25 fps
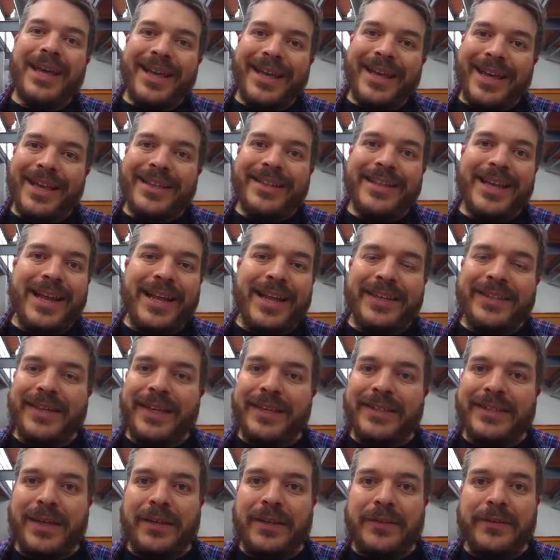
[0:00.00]
get that
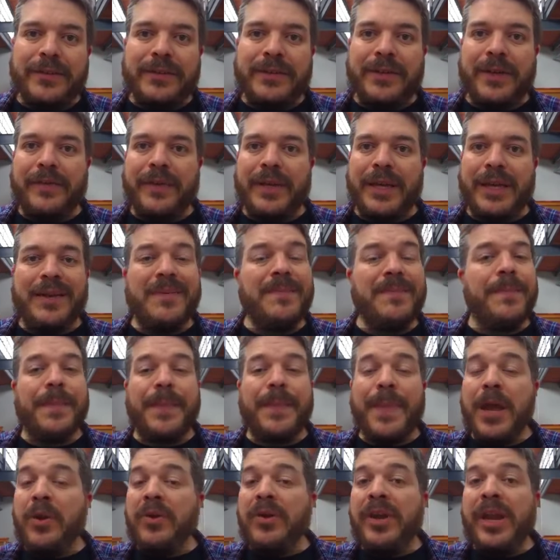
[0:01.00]
SSL certificate.
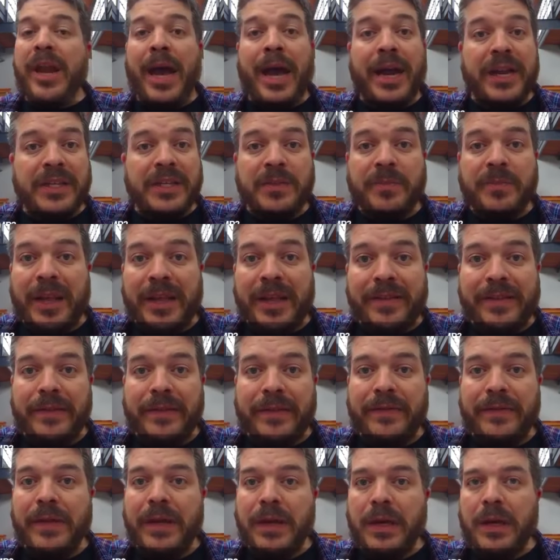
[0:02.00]
They are not expensive.